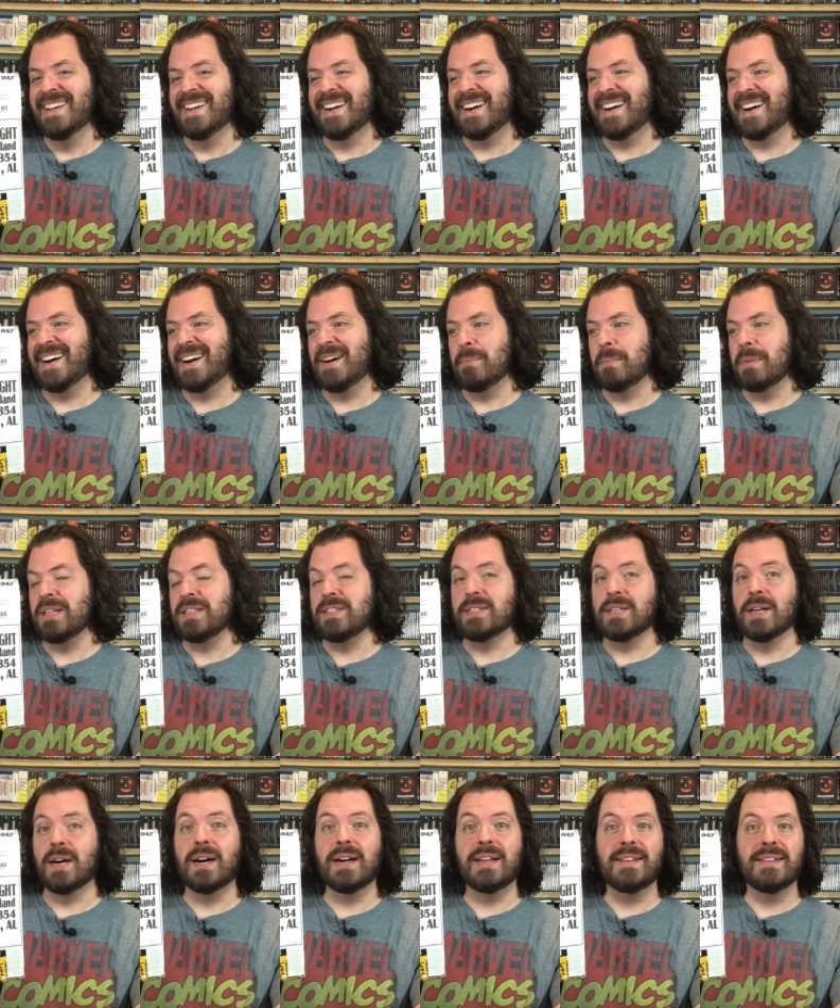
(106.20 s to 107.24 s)

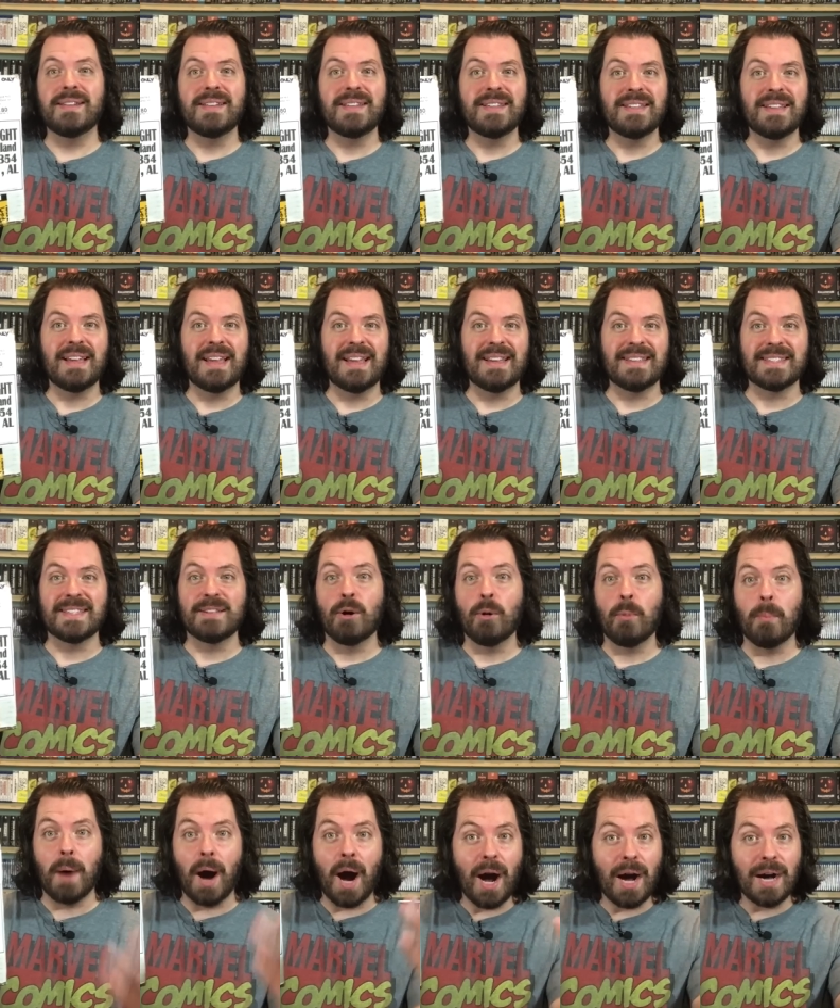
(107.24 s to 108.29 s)
done as an
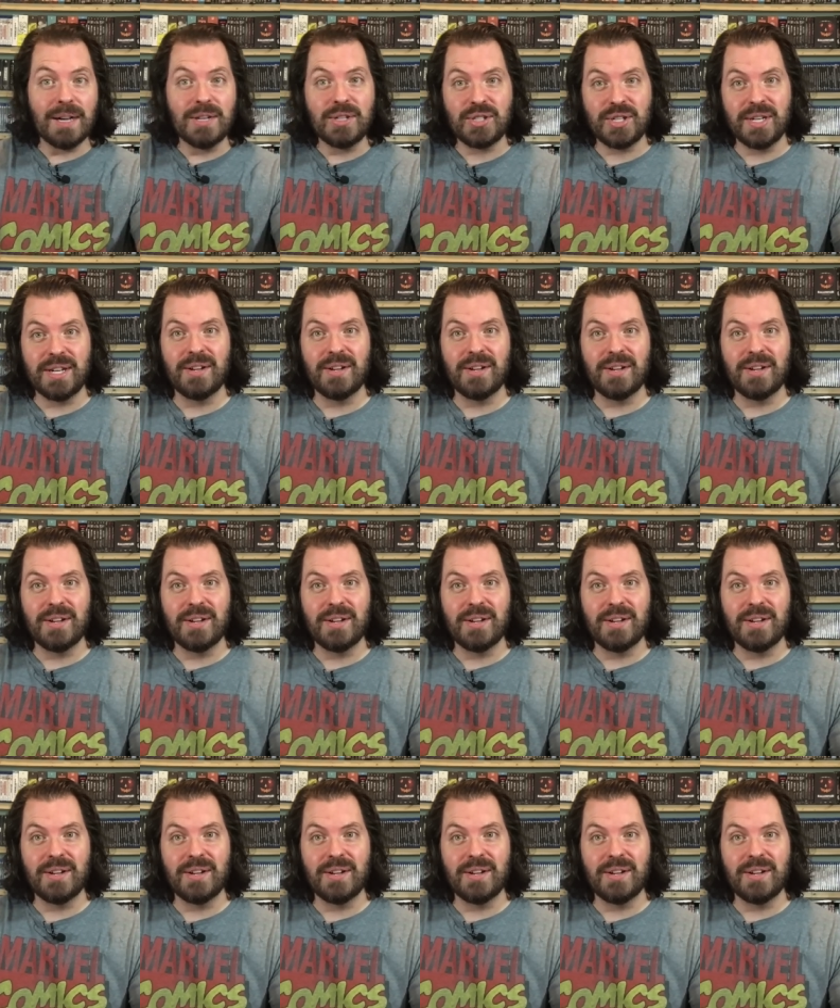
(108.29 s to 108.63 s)
homage.